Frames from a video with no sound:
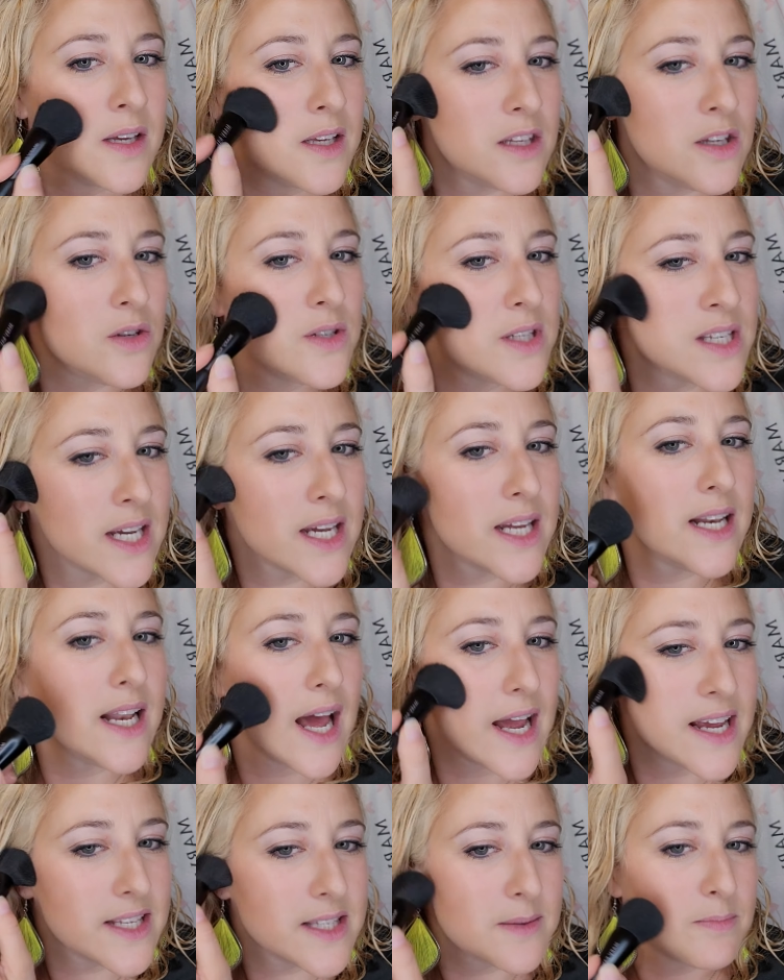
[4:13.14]
Using a
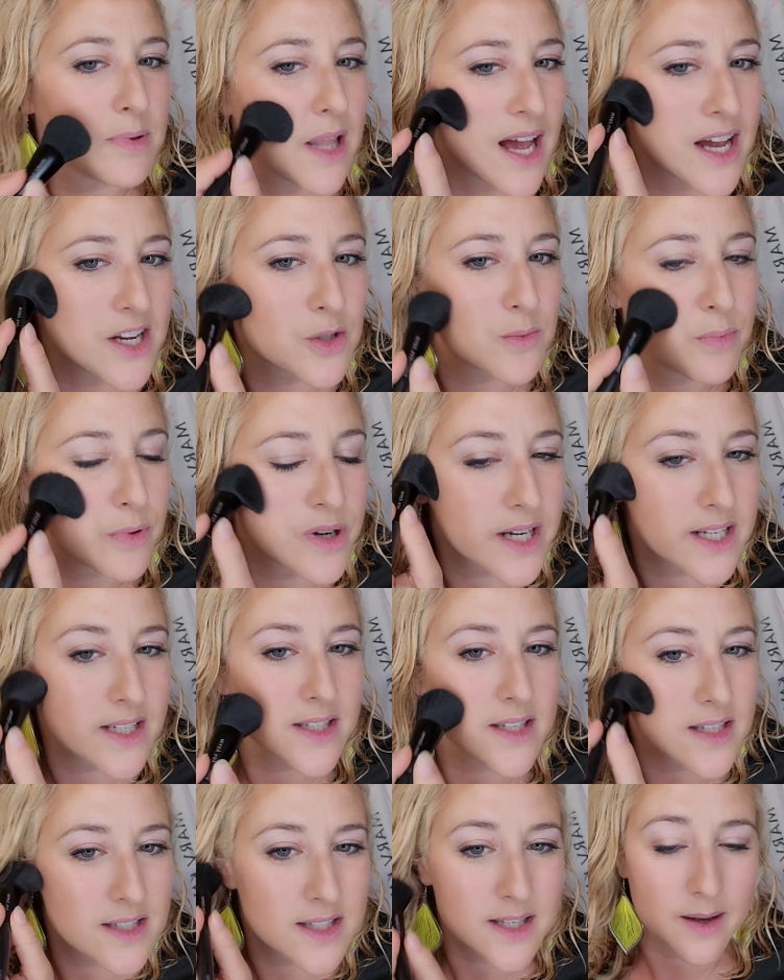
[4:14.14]
nice blush
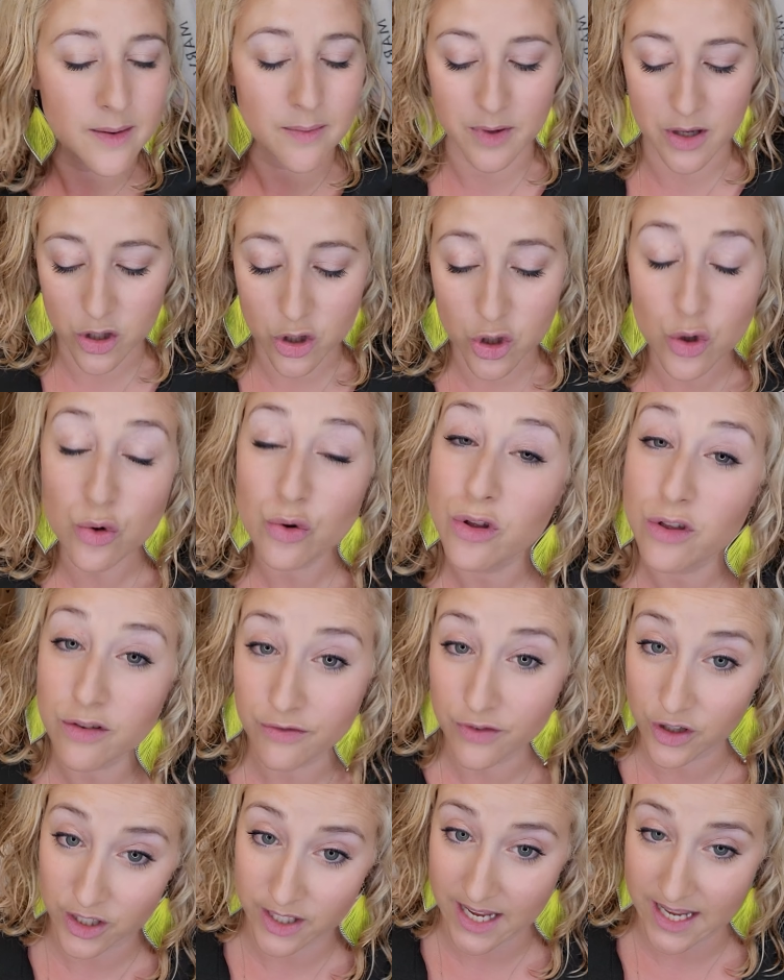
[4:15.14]
brings some
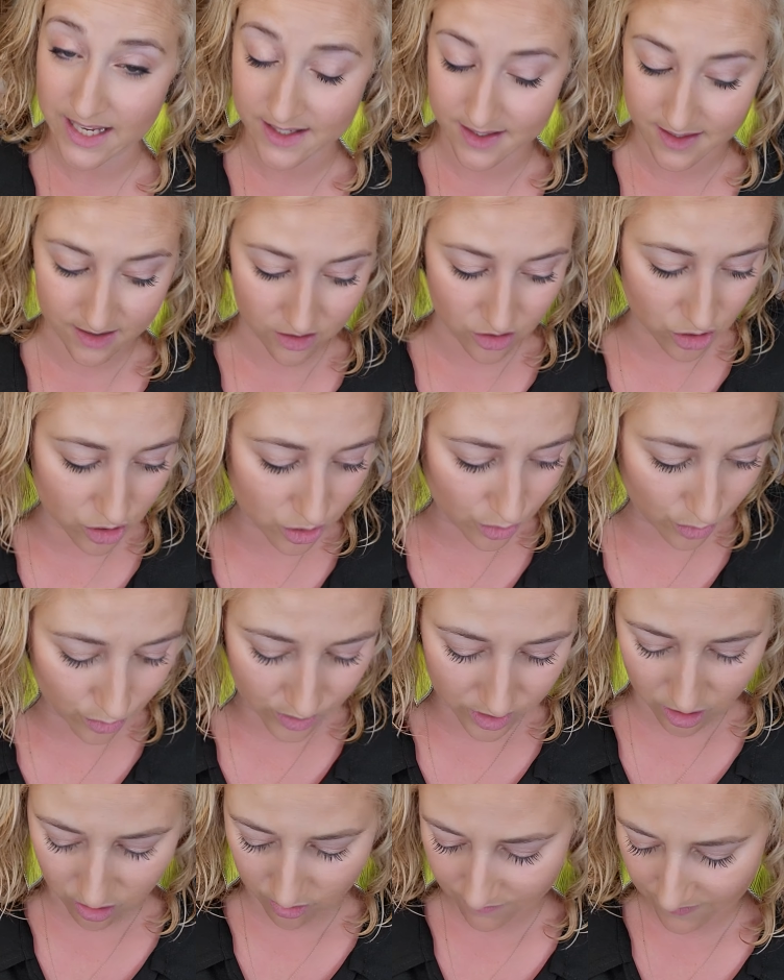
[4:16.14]
youthfulness to
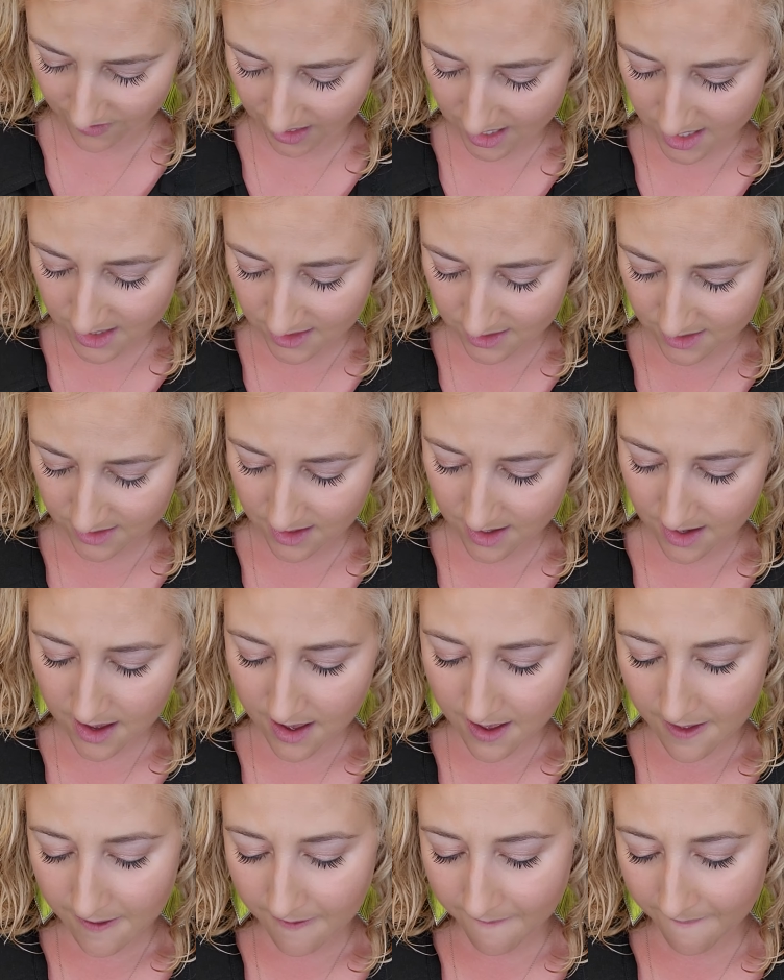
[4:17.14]
your face.
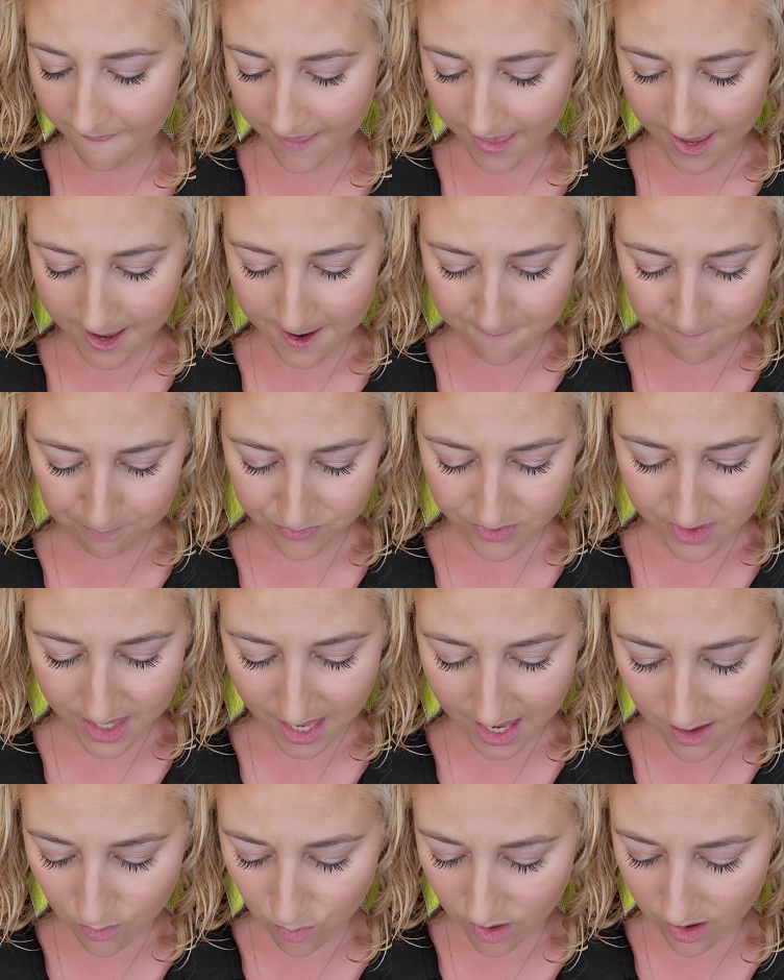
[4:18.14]
Okay,
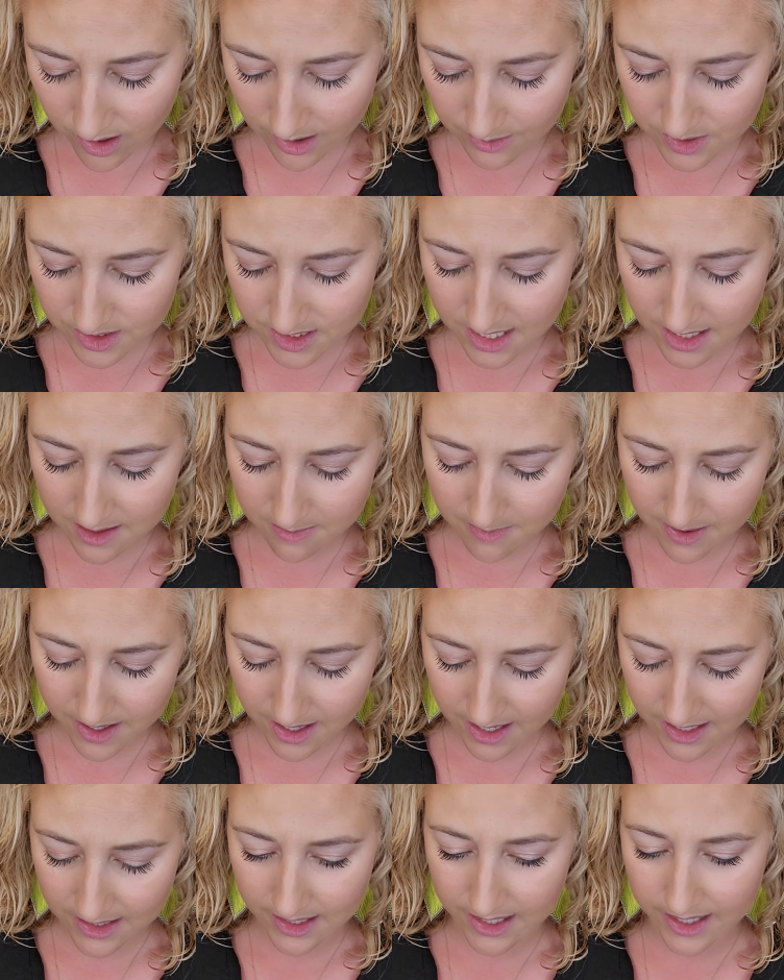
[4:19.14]
then where I would take my
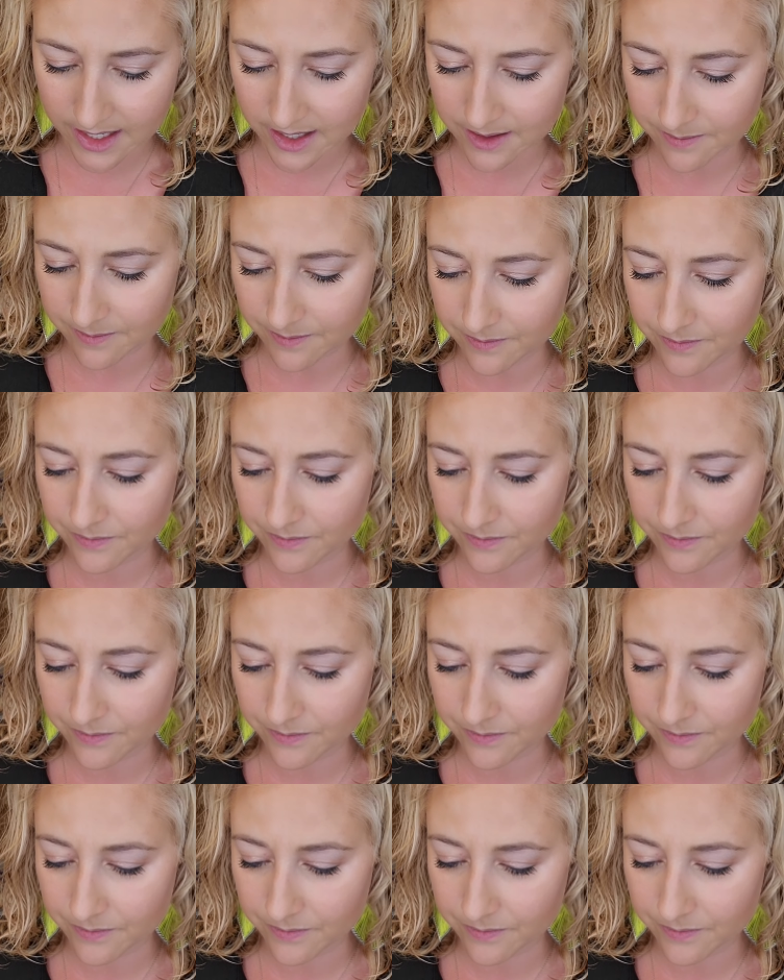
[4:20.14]
highlight